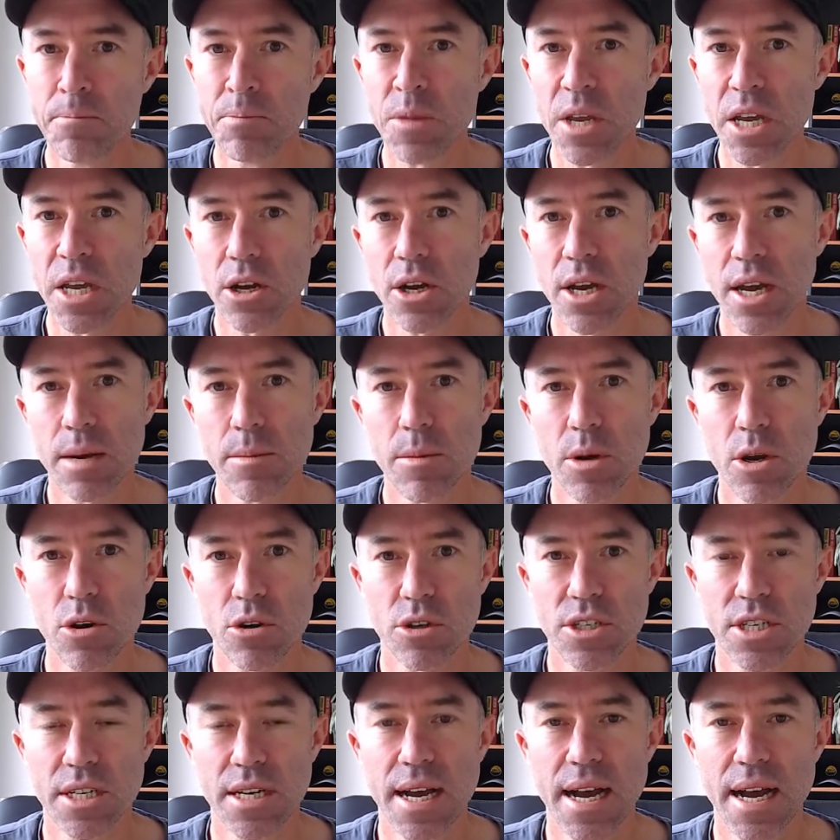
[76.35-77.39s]
and I come
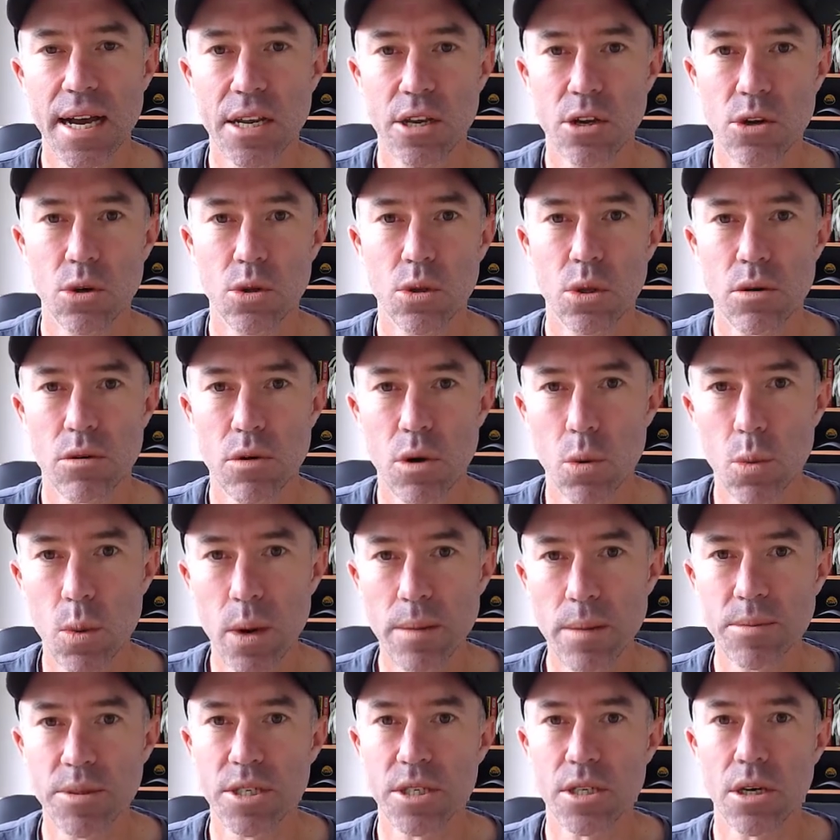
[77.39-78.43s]
across an article or a
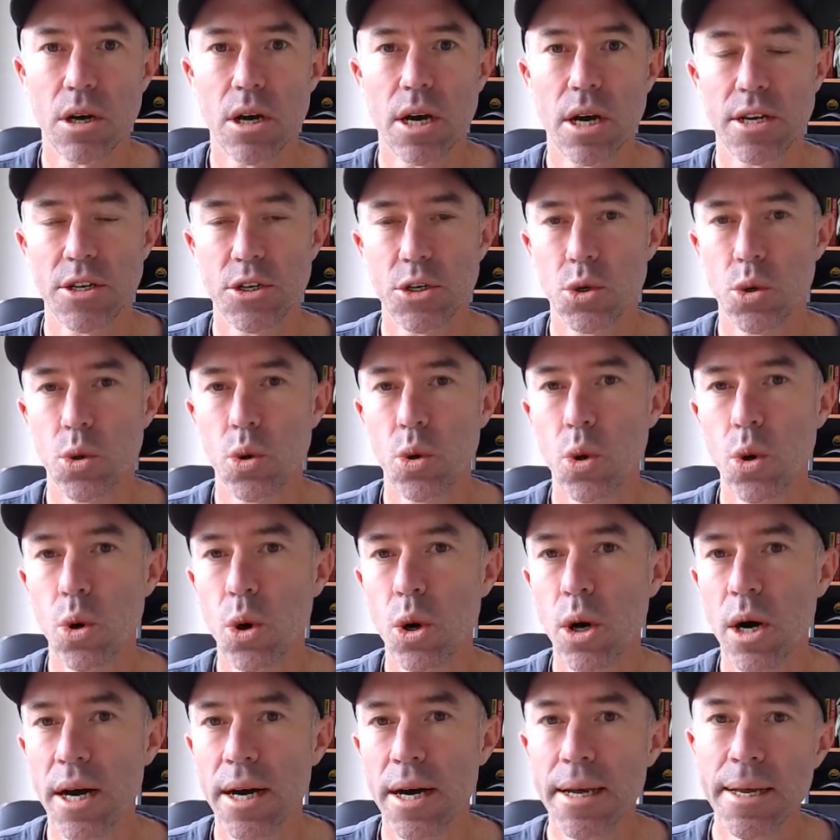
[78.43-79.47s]
website
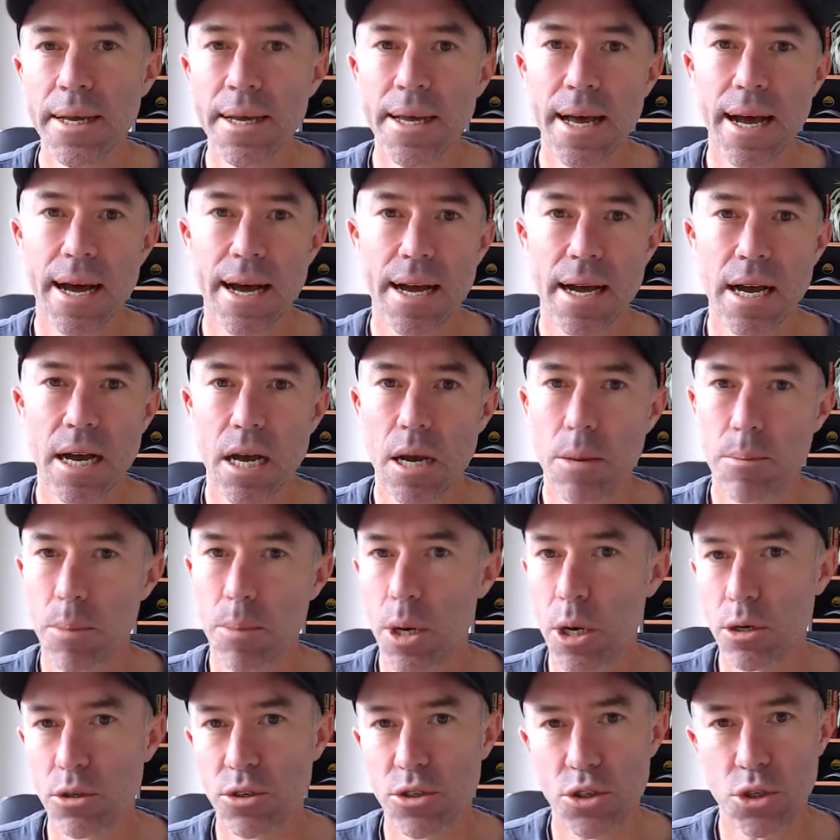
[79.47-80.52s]
or a
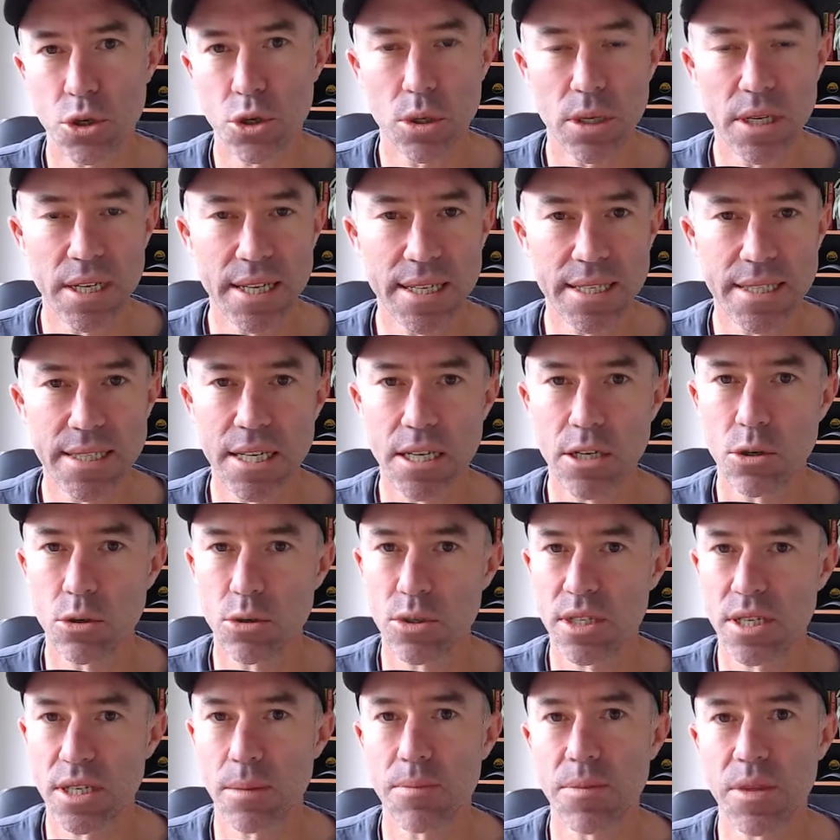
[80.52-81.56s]
post on LinkedIn or
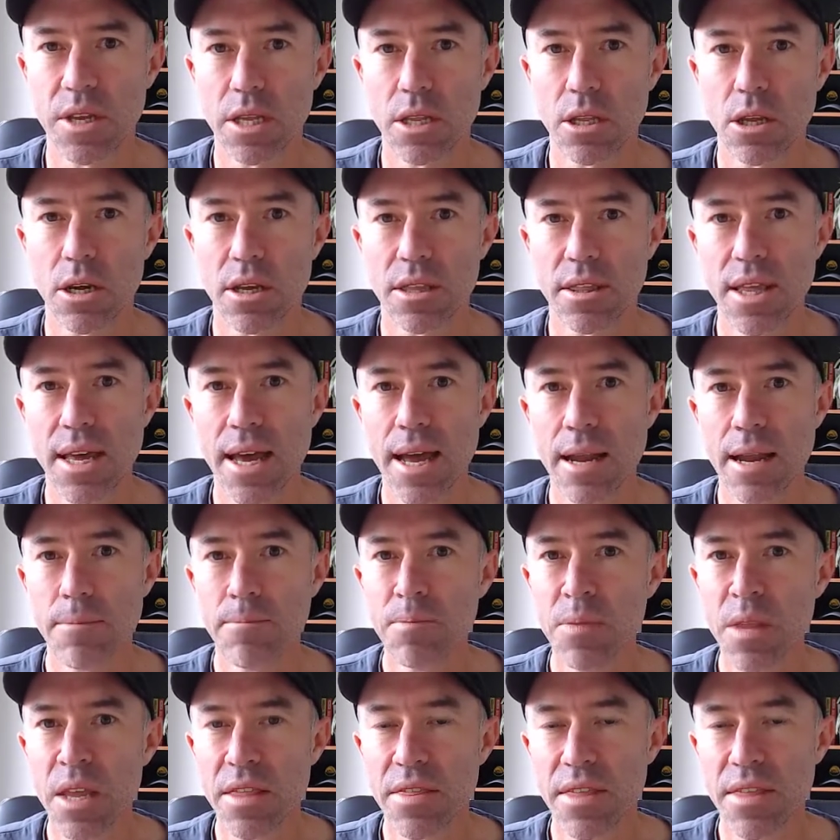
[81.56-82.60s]
something like that
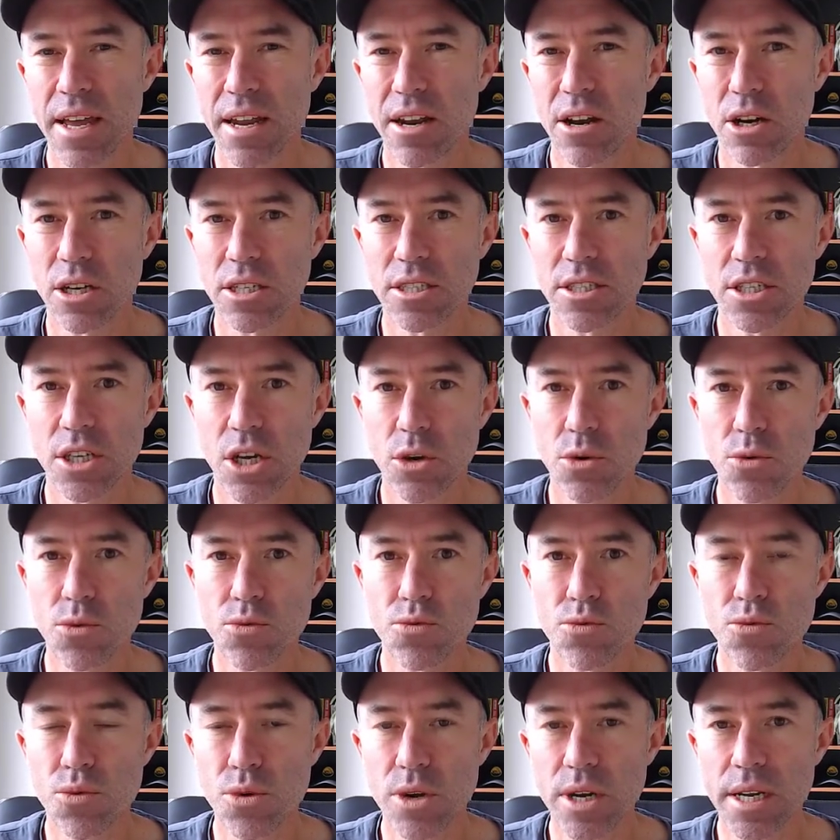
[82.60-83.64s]
I don't
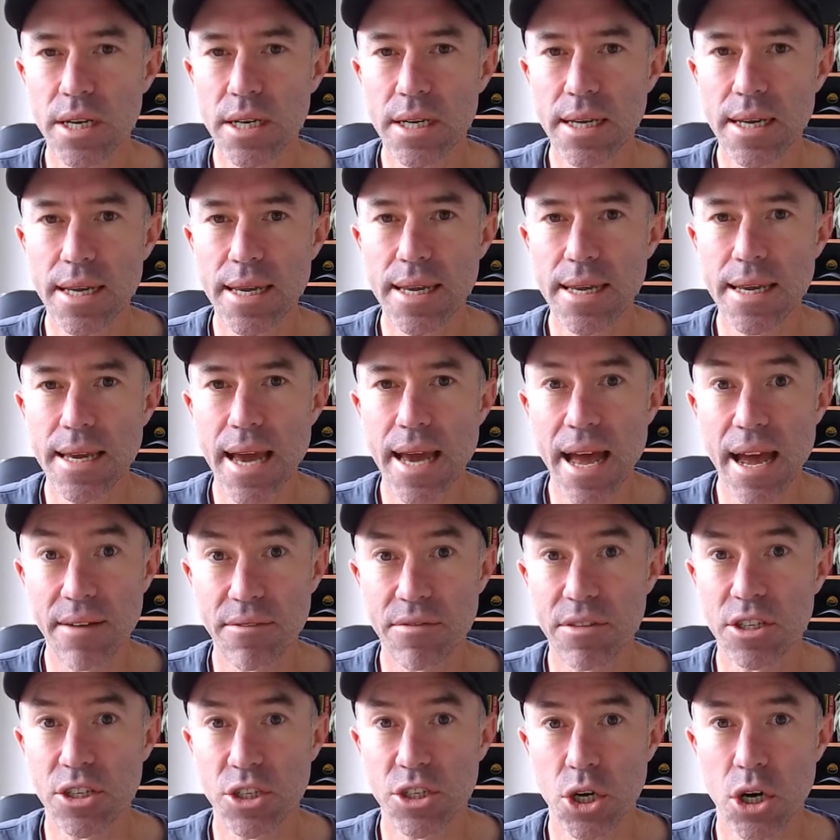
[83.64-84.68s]
really
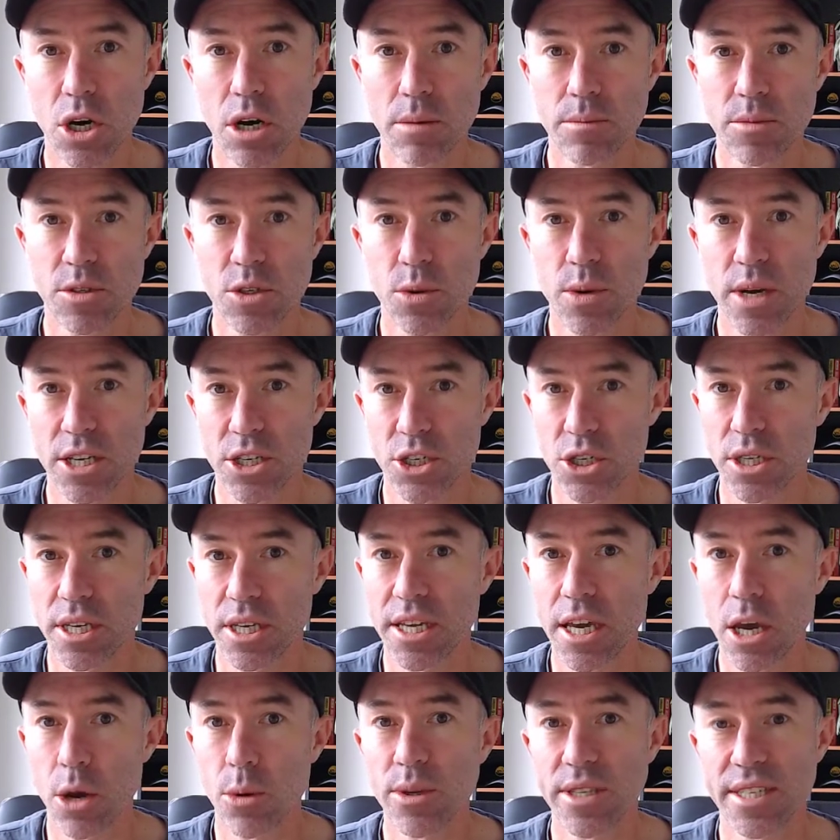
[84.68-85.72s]
have the time to actually
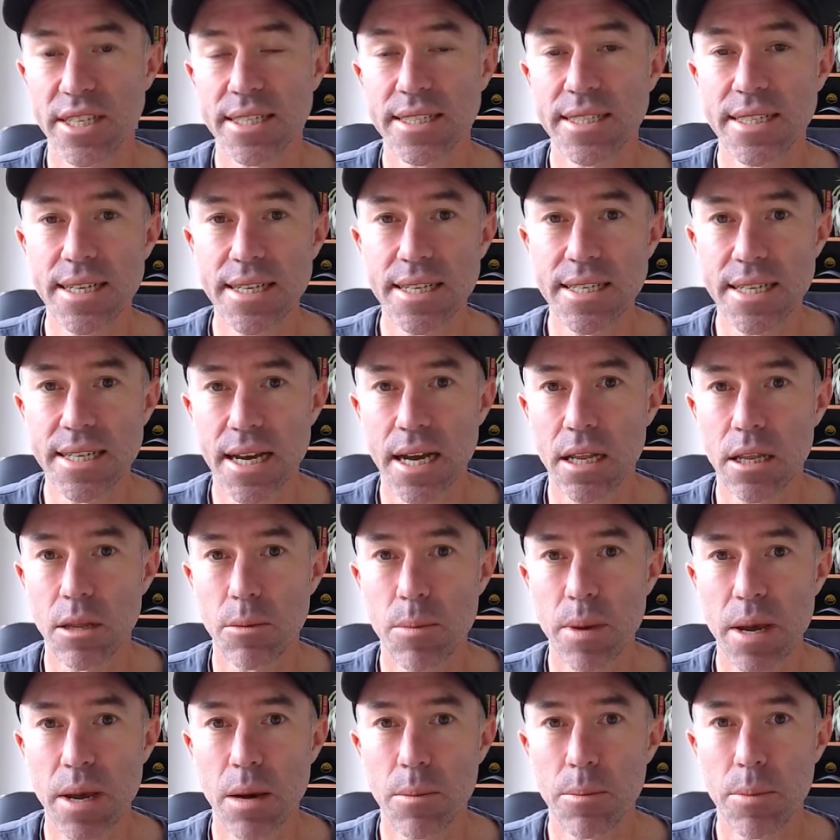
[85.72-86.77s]
go into detail
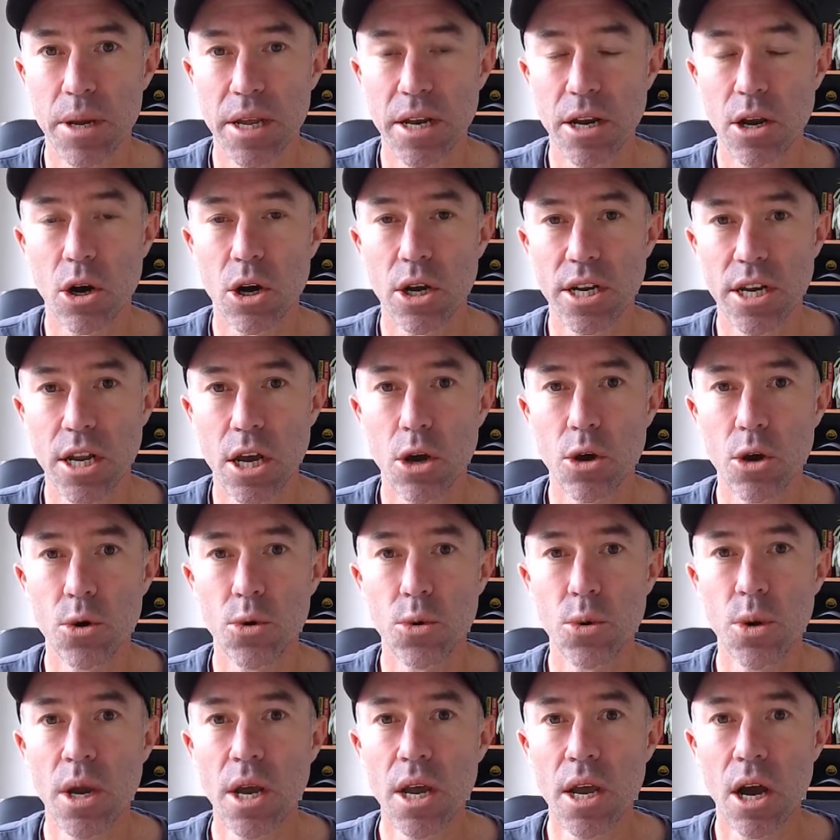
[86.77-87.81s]
about, but I
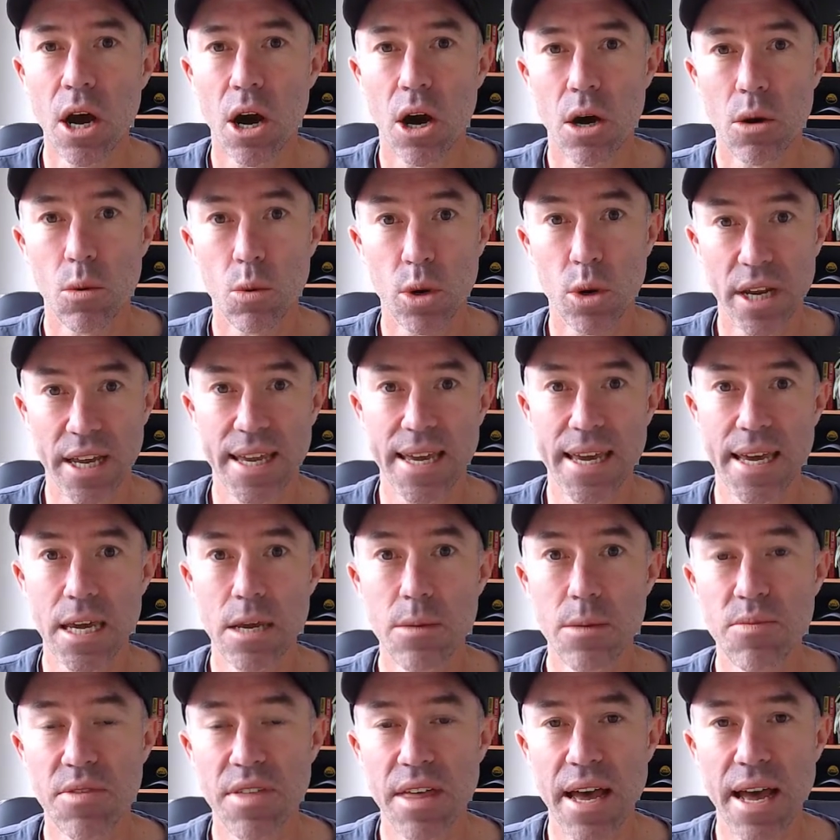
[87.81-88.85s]
know I want to
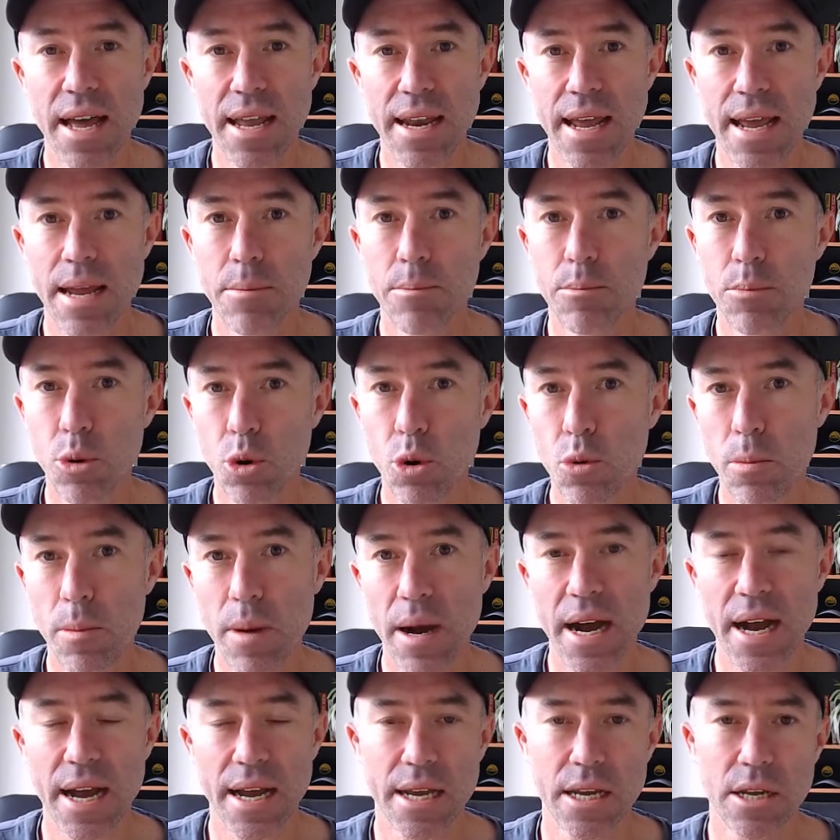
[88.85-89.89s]
keep that and
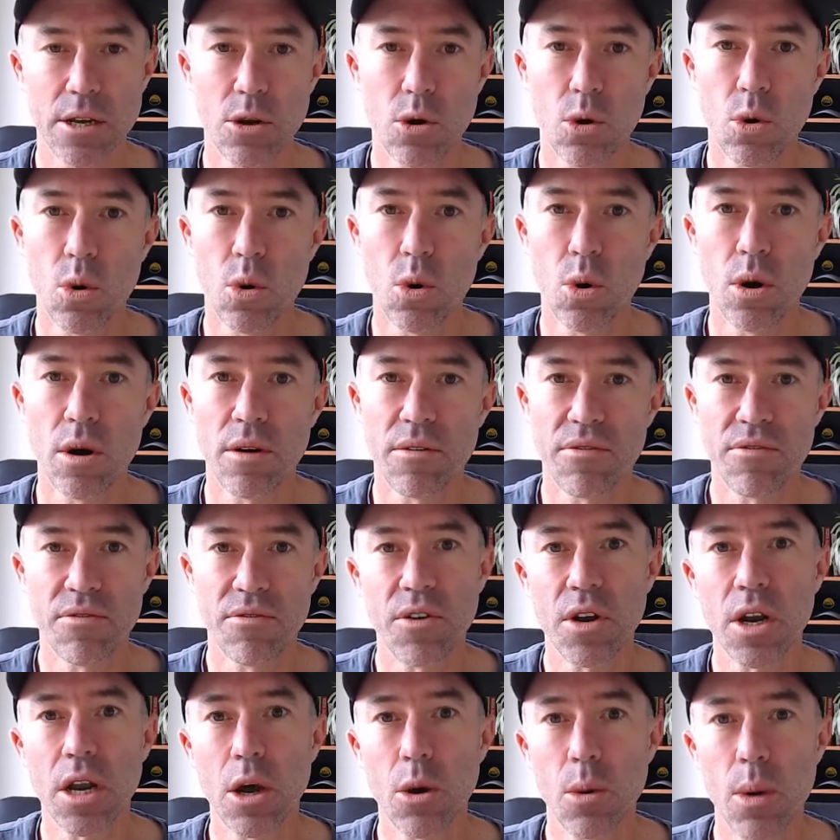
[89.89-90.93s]
bookmark it or
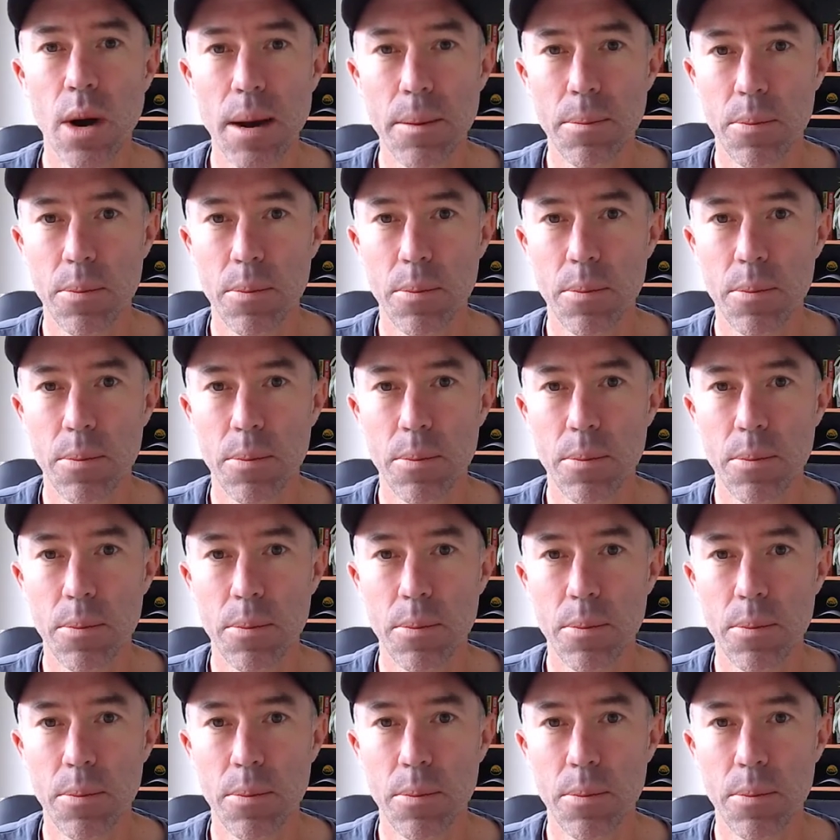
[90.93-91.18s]
follow up